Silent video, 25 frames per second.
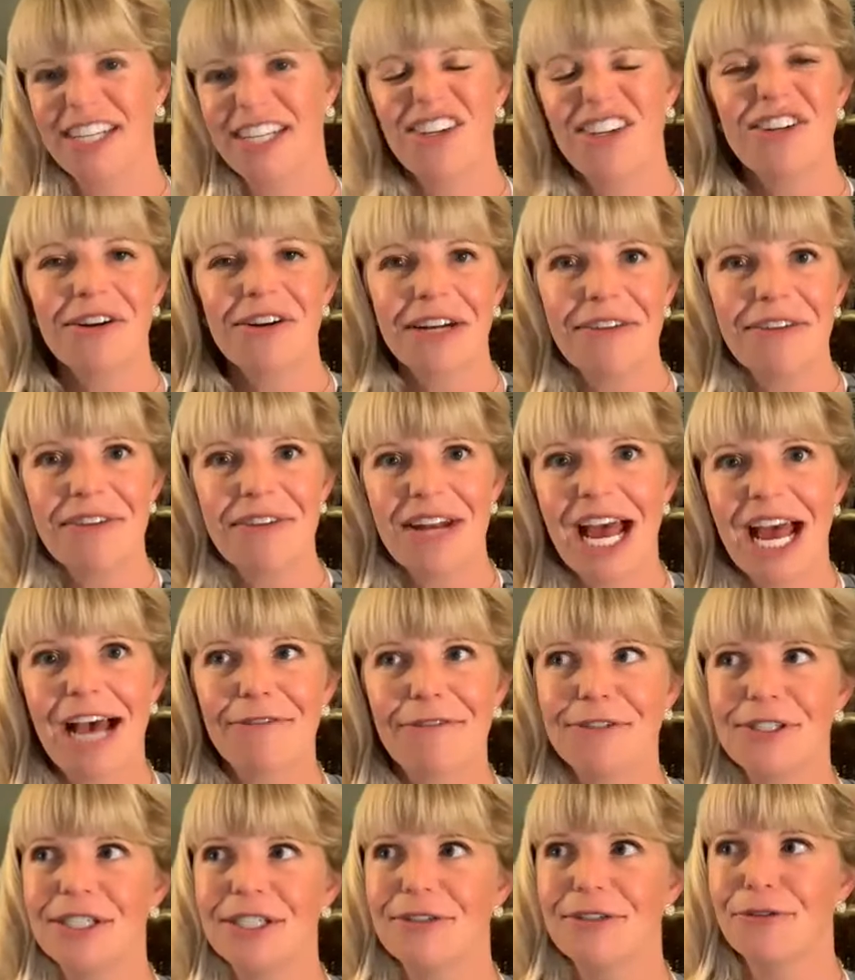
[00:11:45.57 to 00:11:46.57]
You don't even have
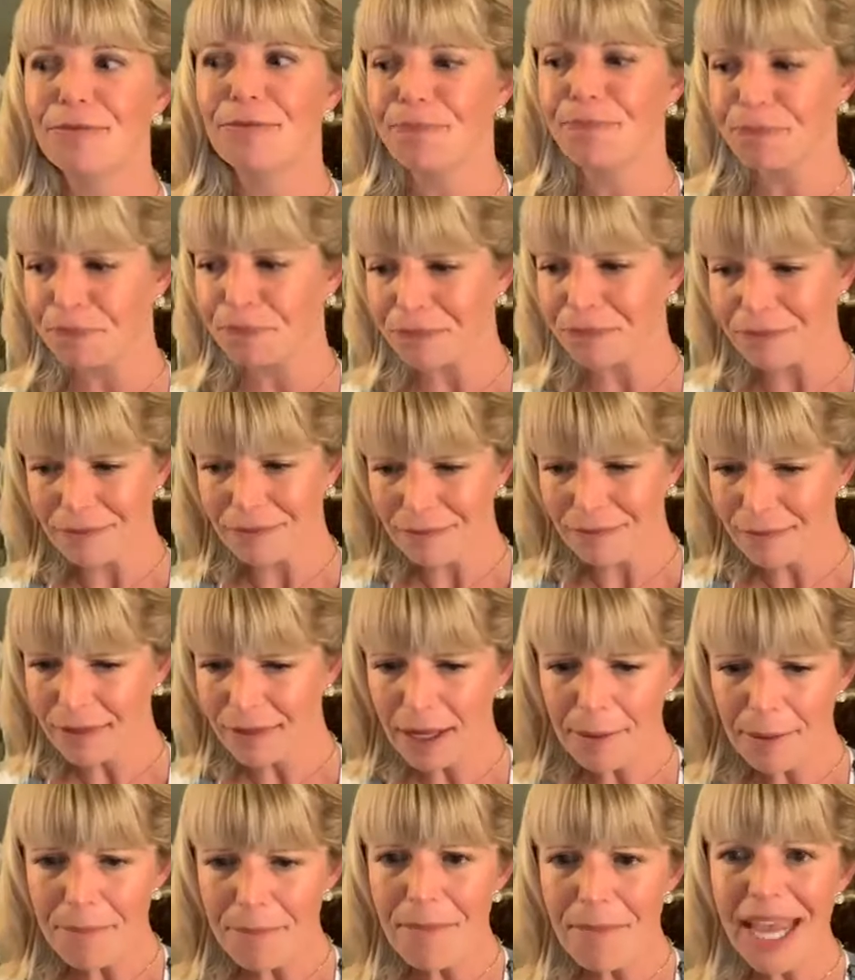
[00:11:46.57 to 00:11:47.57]
to
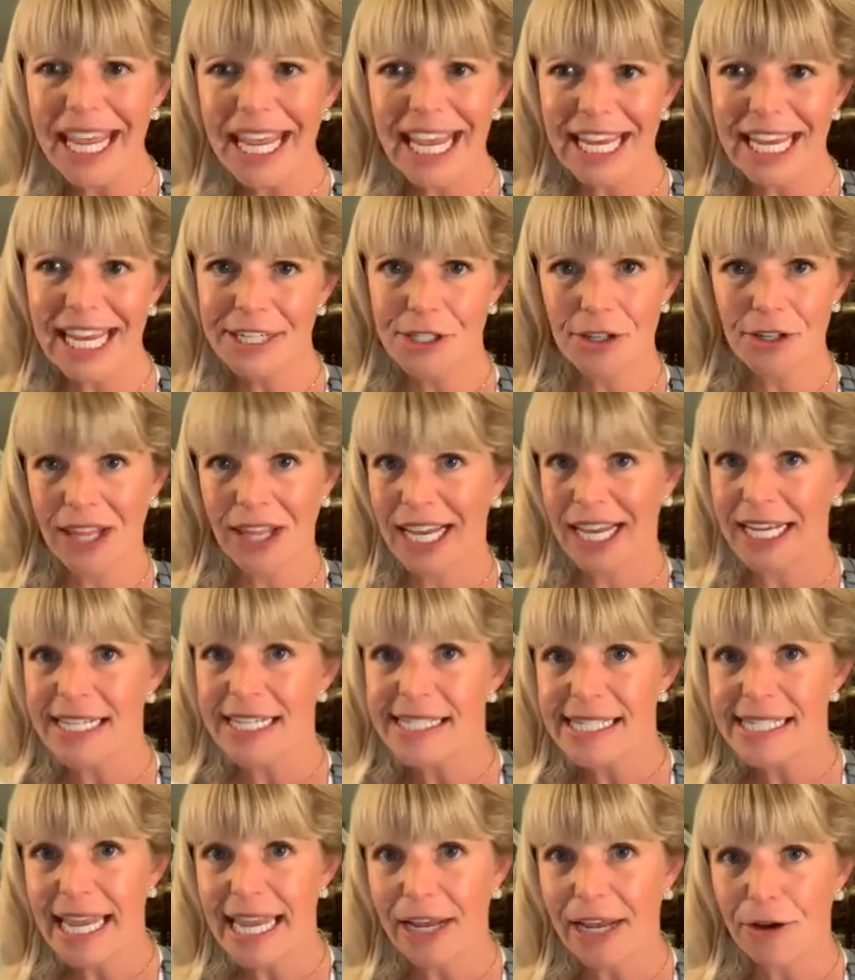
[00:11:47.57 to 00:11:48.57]
make it into like a
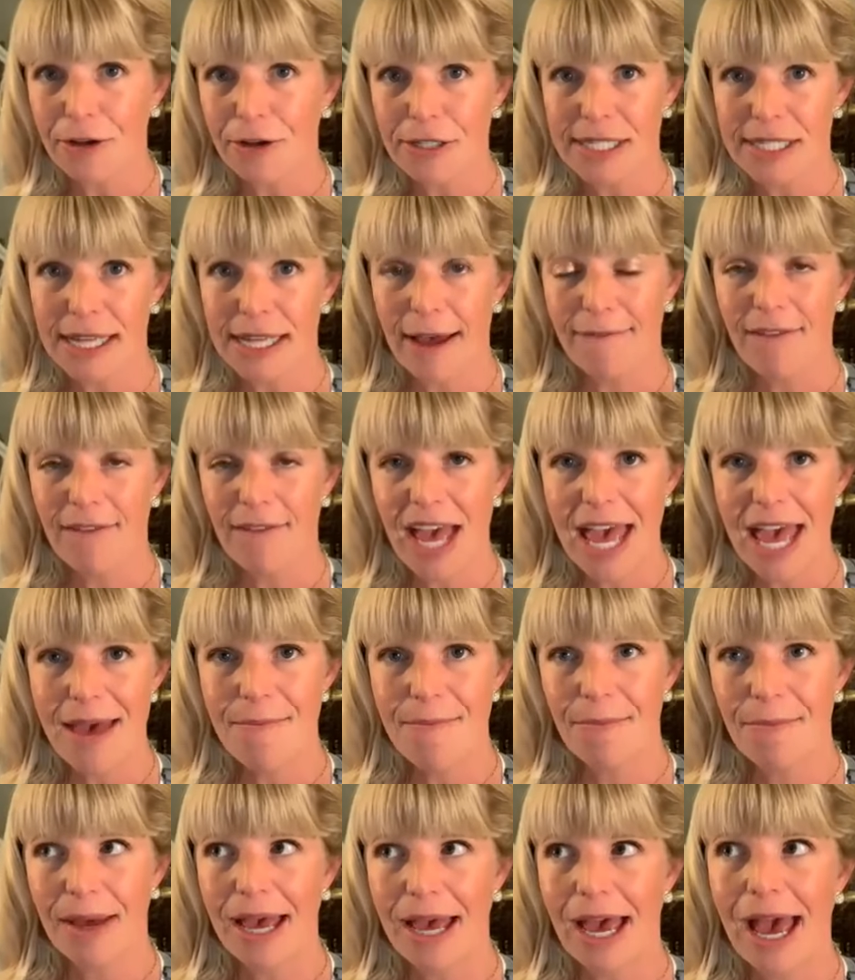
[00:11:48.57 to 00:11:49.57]
sales
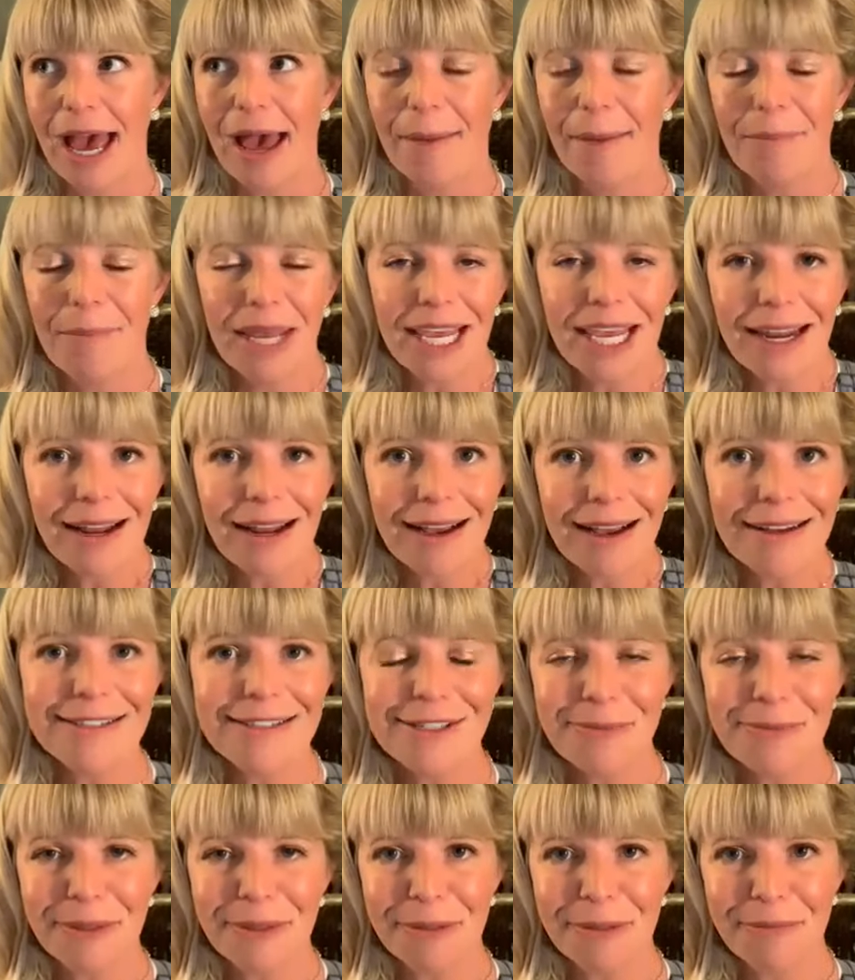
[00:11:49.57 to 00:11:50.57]
event, but make it a
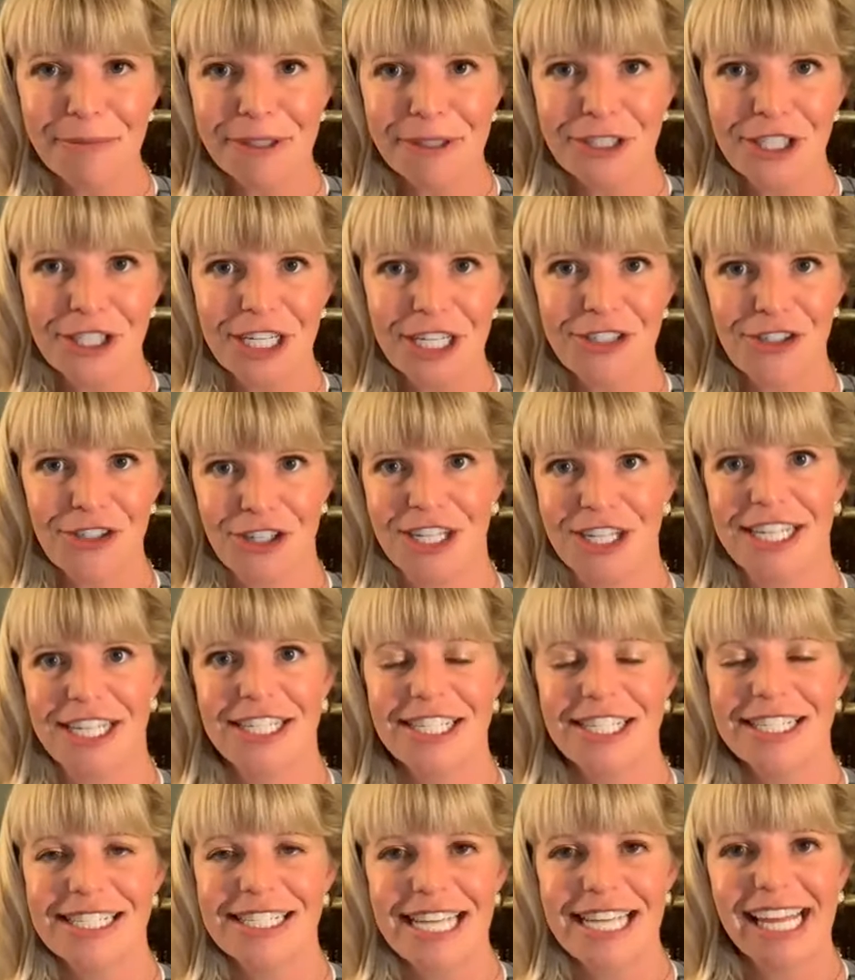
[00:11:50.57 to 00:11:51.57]
customer appreciation and
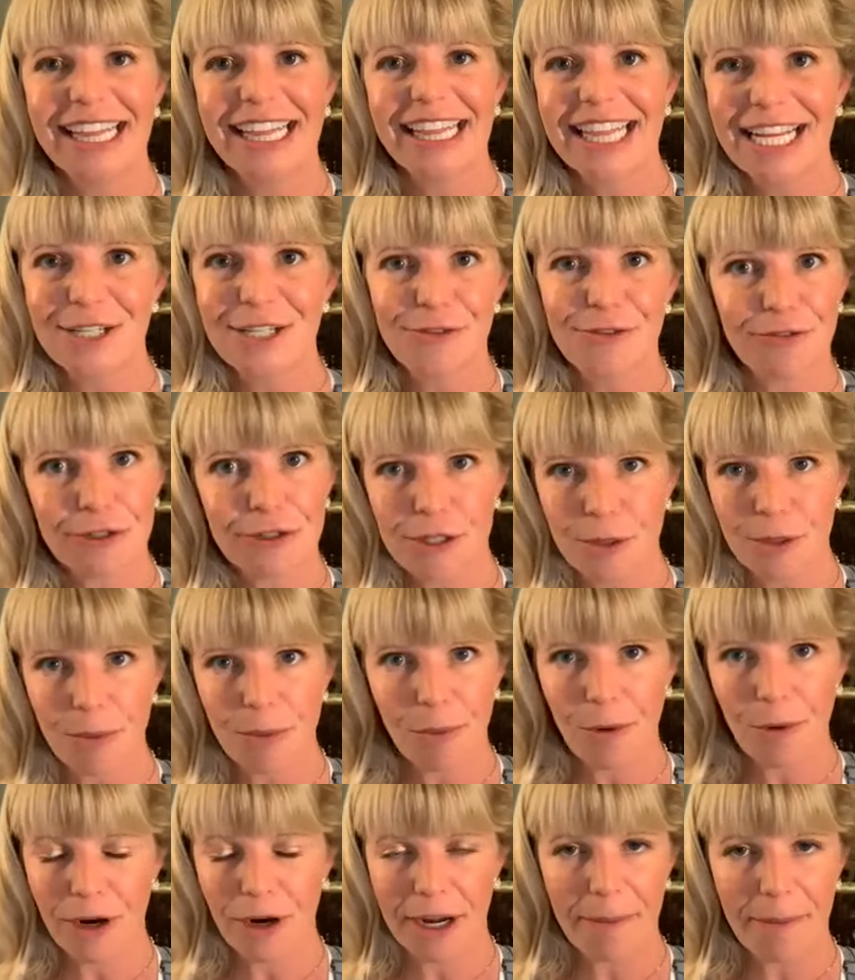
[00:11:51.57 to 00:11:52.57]
just say thanks for
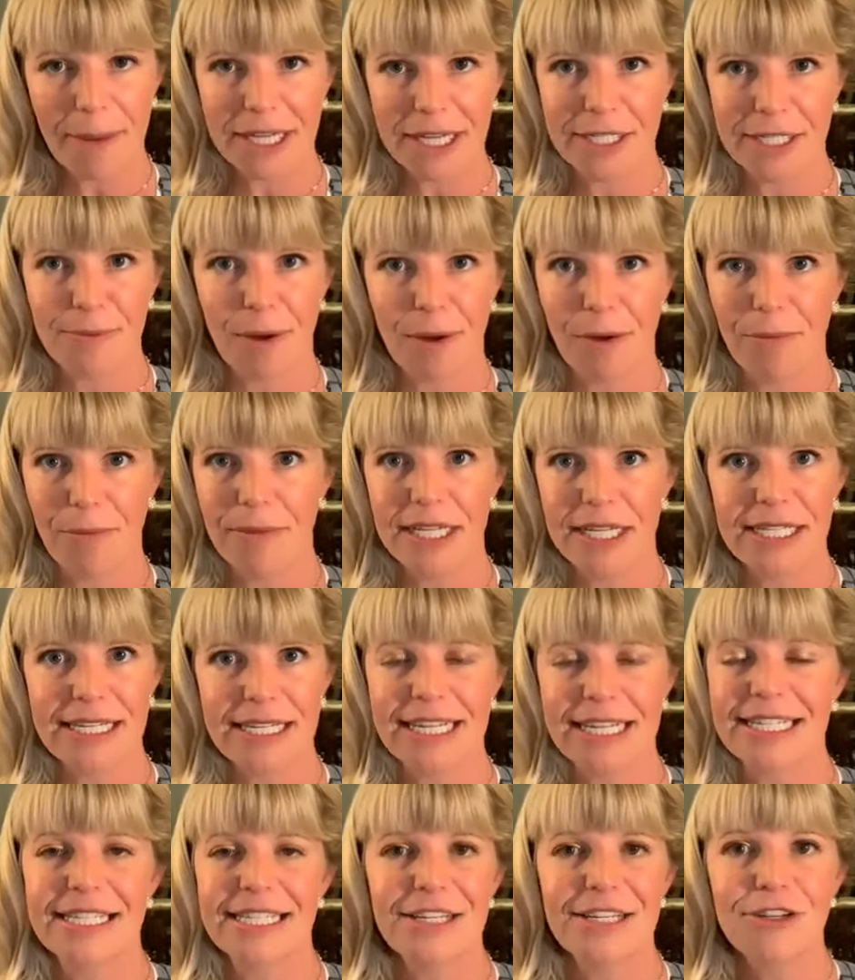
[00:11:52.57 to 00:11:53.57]
supporting my small
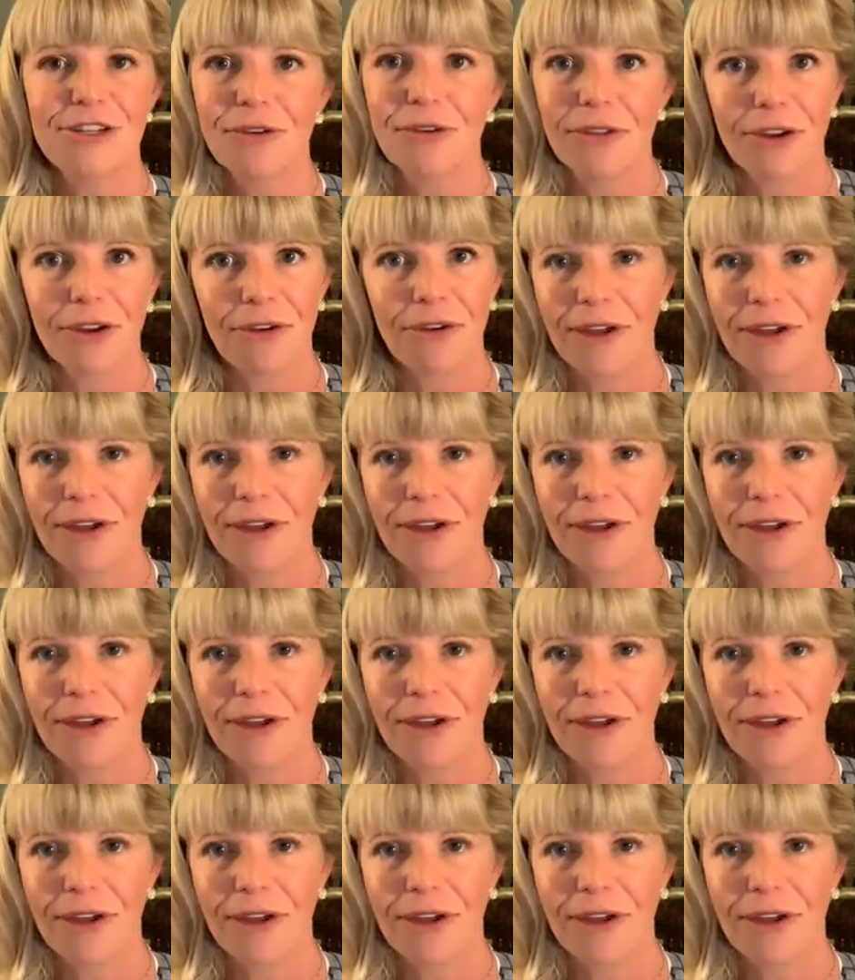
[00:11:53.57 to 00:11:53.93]
business and do a little